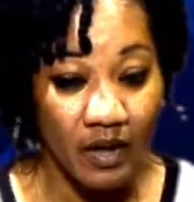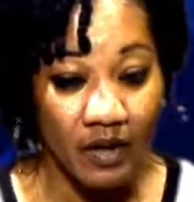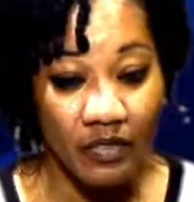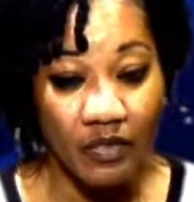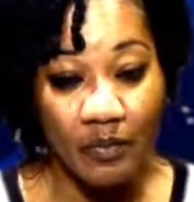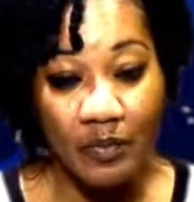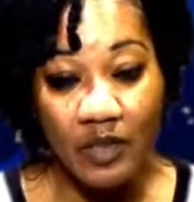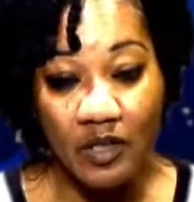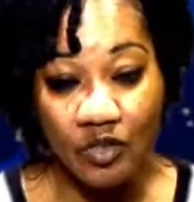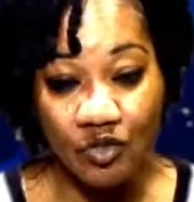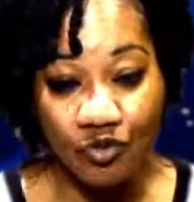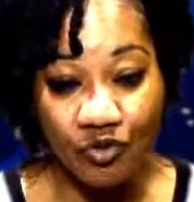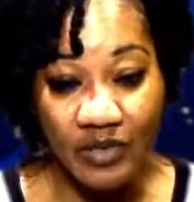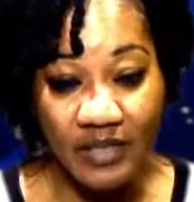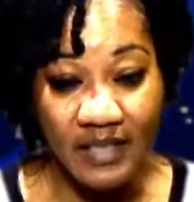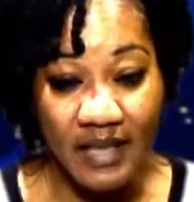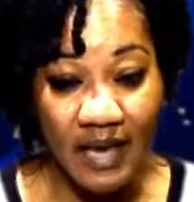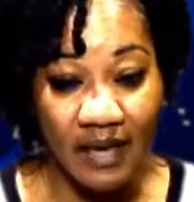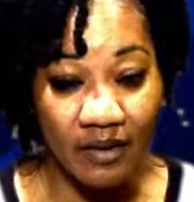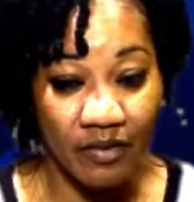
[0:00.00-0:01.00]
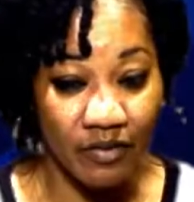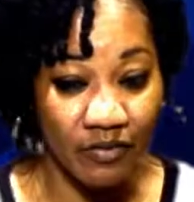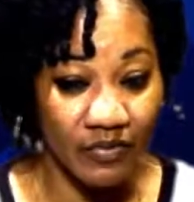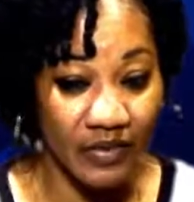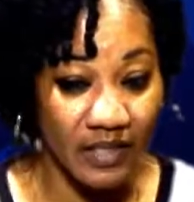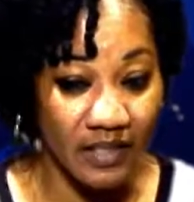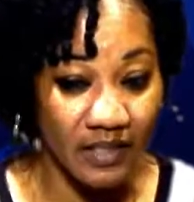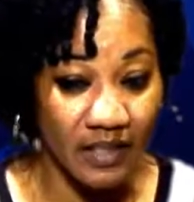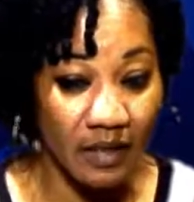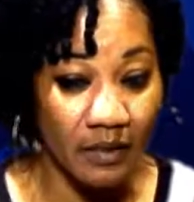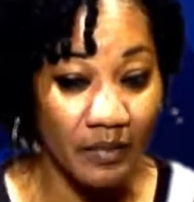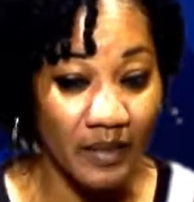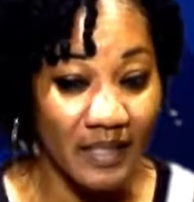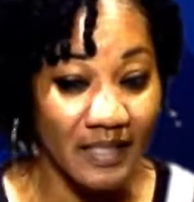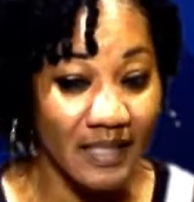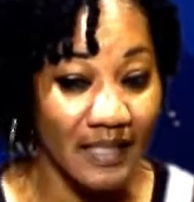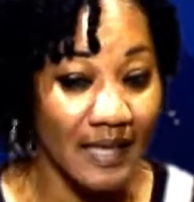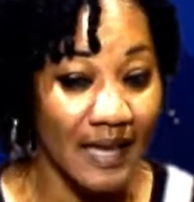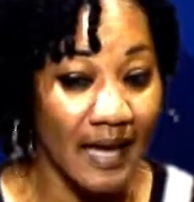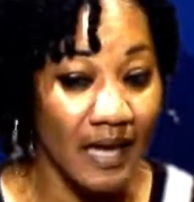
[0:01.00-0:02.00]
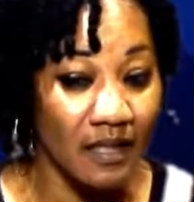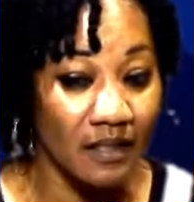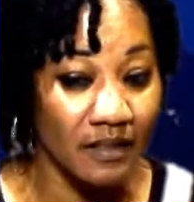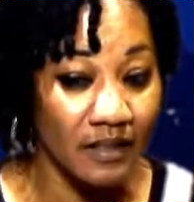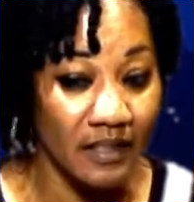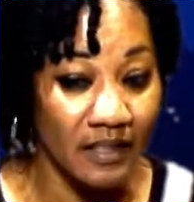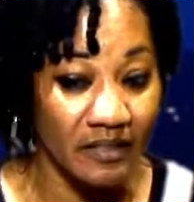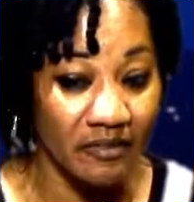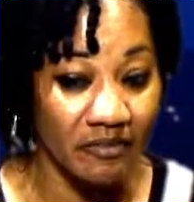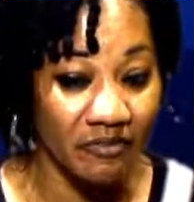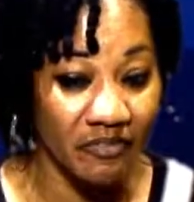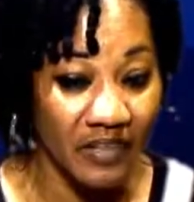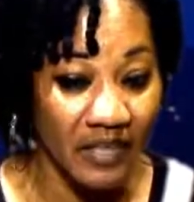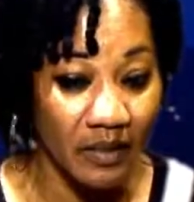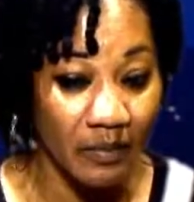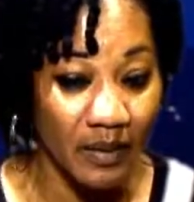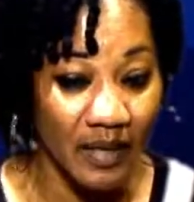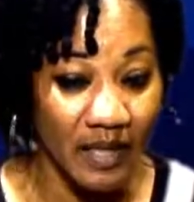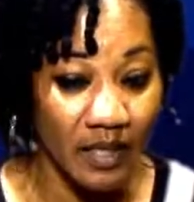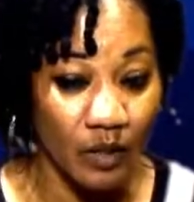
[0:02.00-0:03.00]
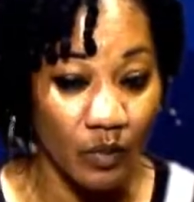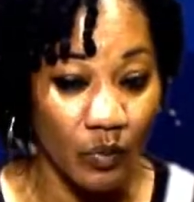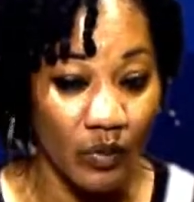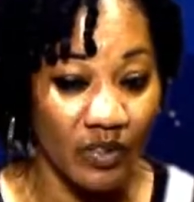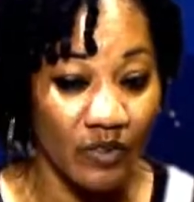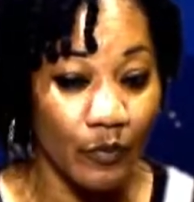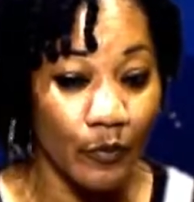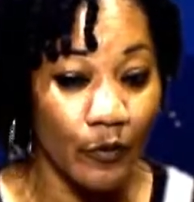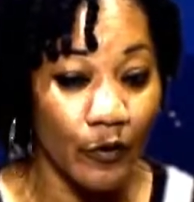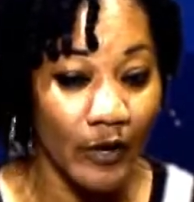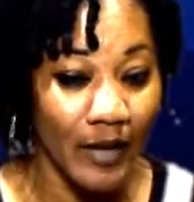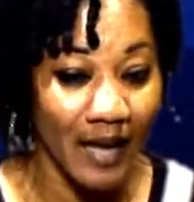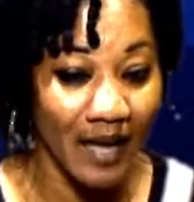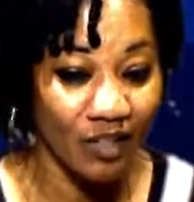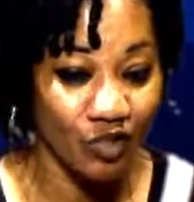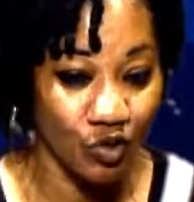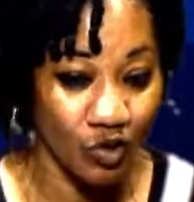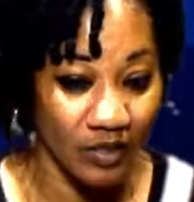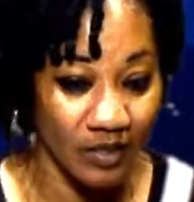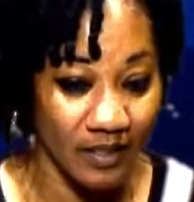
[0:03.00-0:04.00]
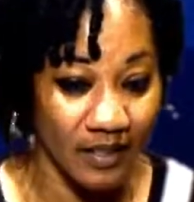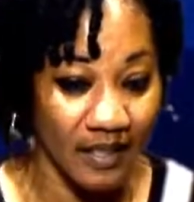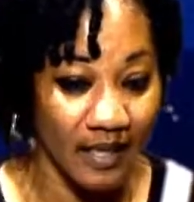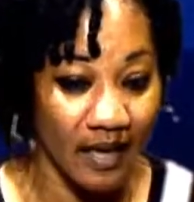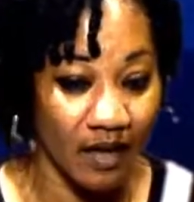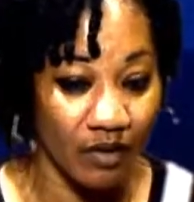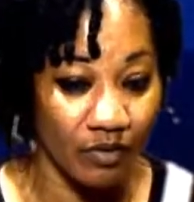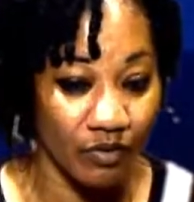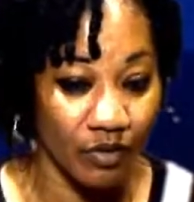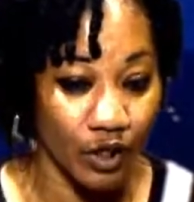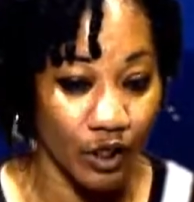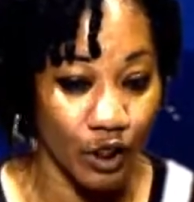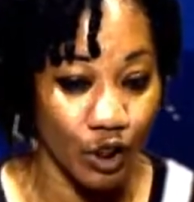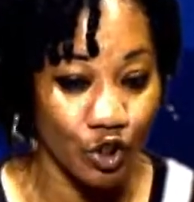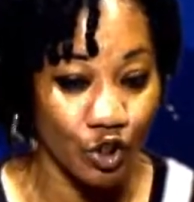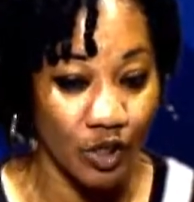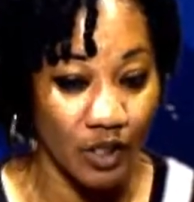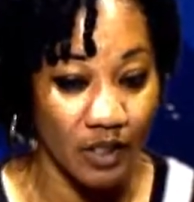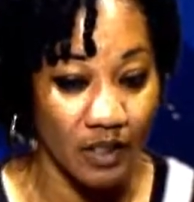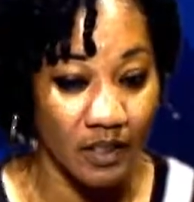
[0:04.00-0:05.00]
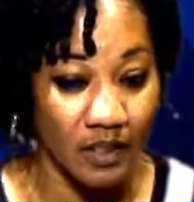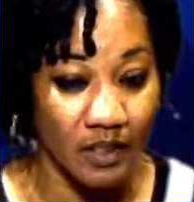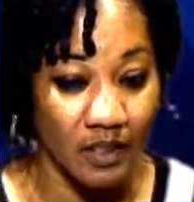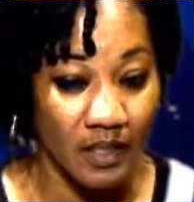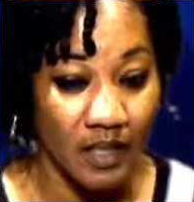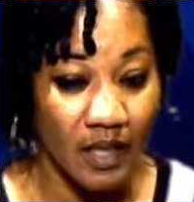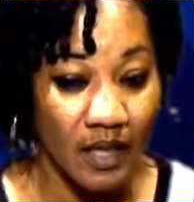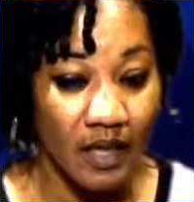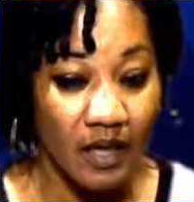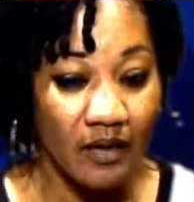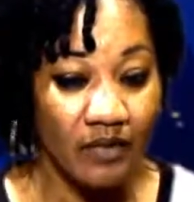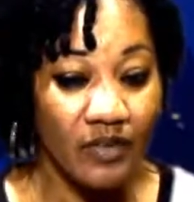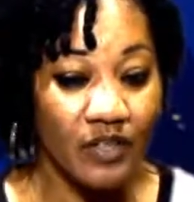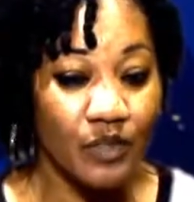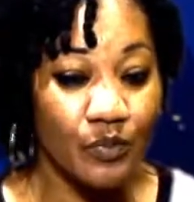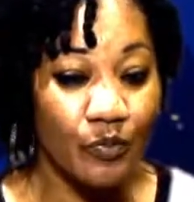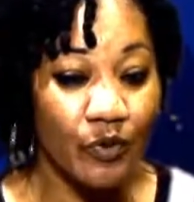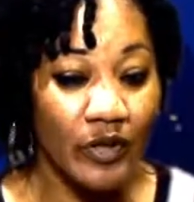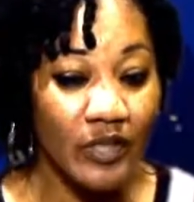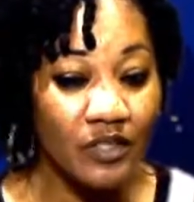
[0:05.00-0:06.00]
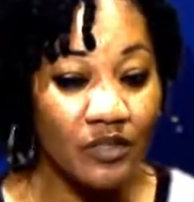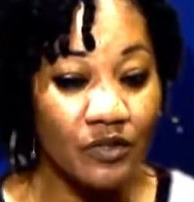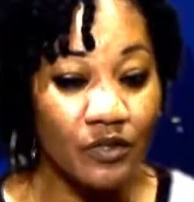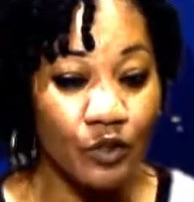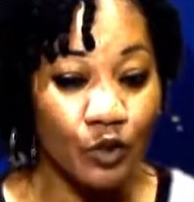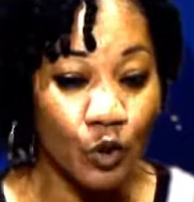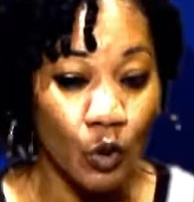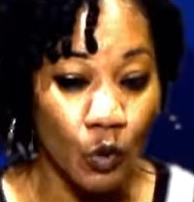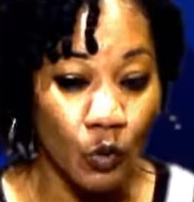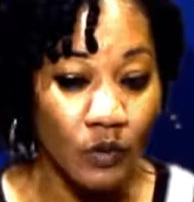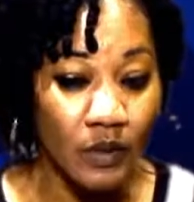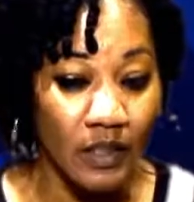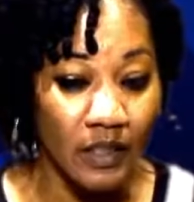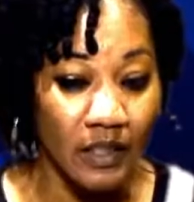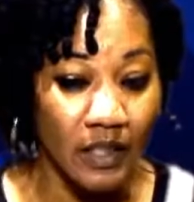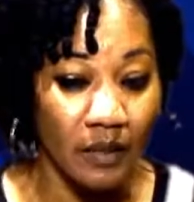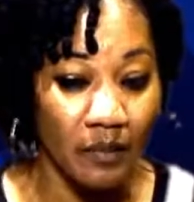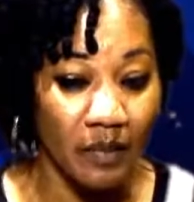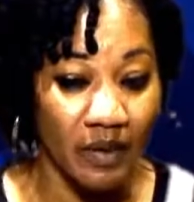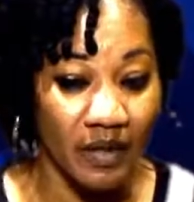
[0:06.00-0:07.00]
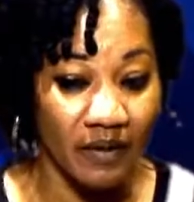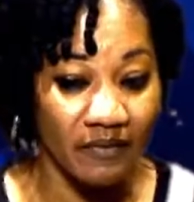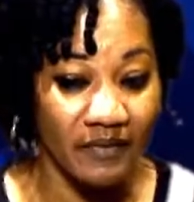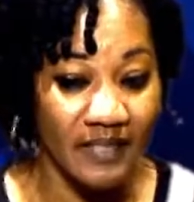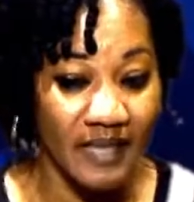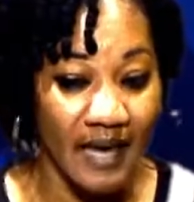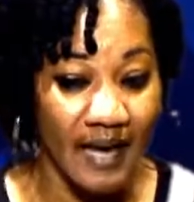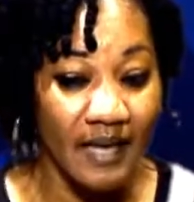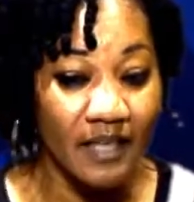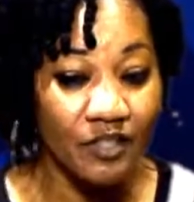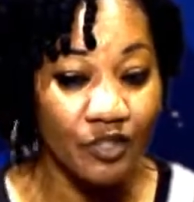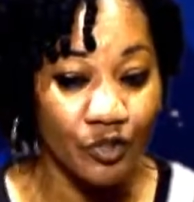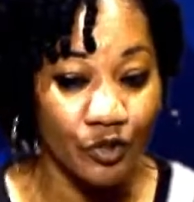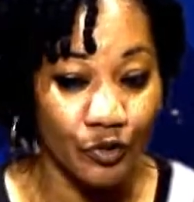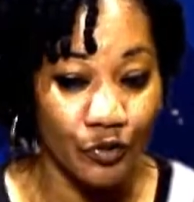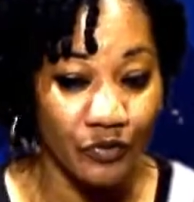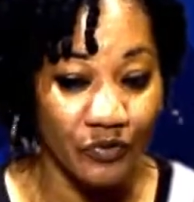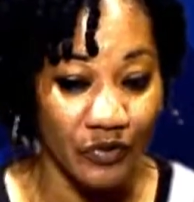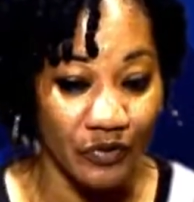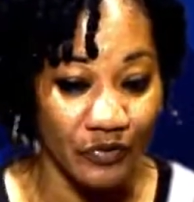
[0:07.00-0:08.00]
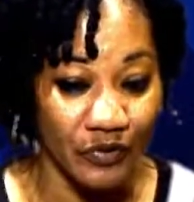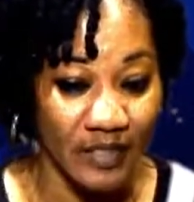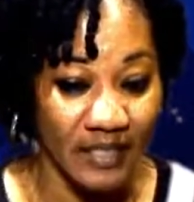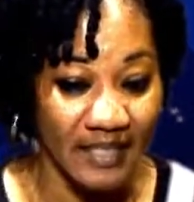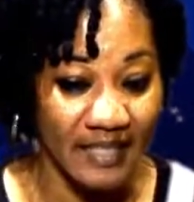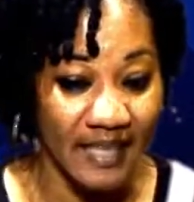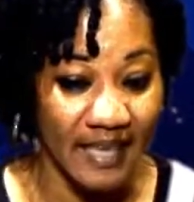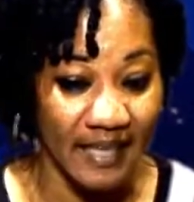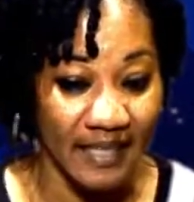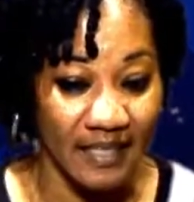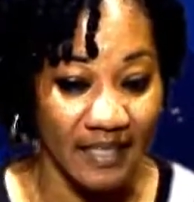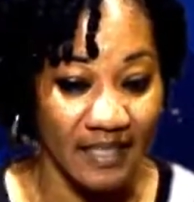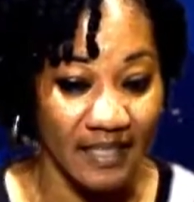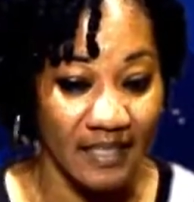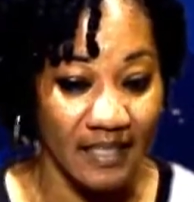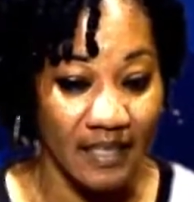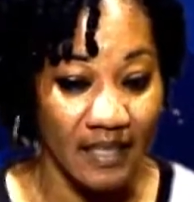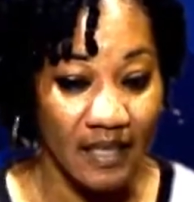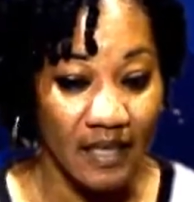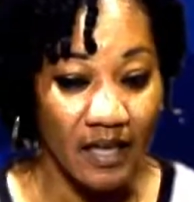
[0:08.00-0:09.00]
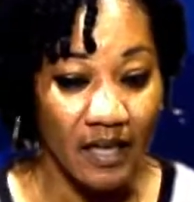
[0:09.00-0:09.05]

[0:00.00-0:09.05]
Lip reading: The ministry said the victim is an elderly female with pre-existing health conditions. This brings the total number of deaths to 56.